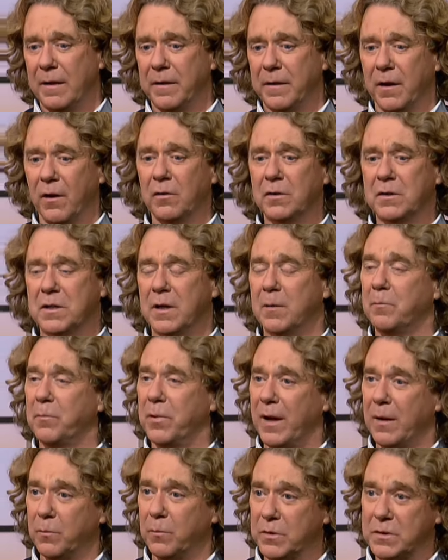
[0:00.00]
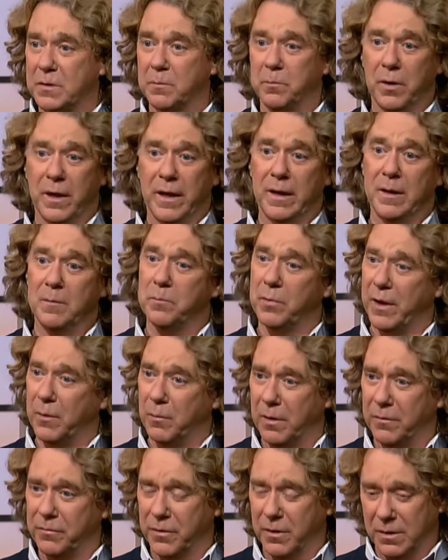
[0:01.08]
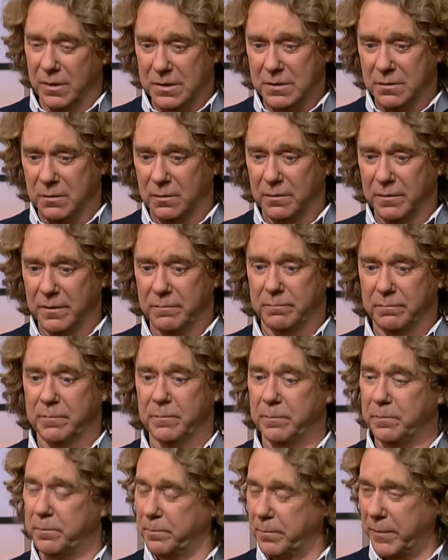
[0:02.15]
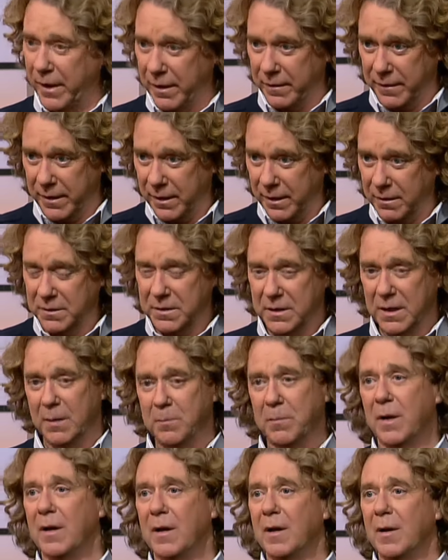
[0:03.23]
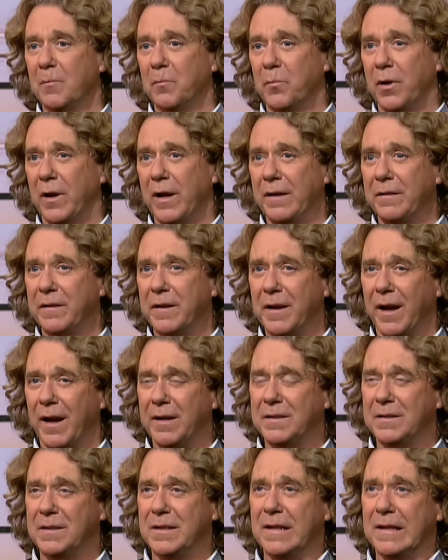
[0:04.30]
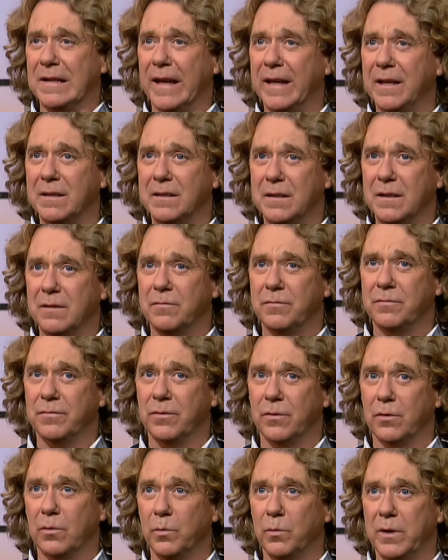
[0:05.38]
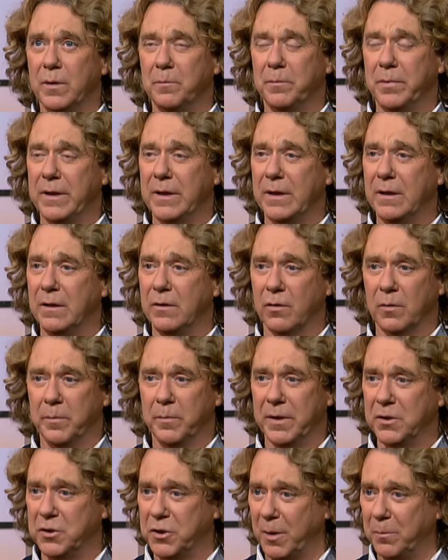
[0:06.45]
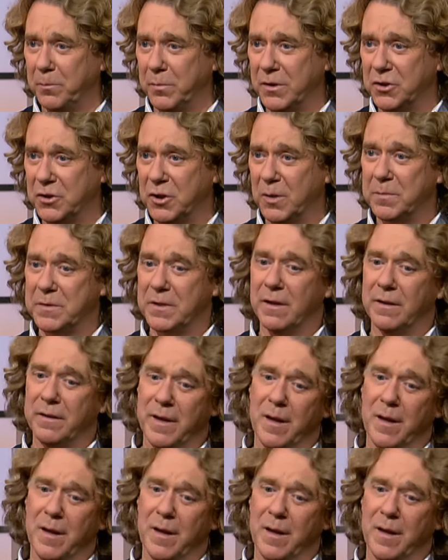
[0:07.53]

And the long-term plan was to play well for Arsenal, get in the England team, play in the 1984, would it be, European Championships,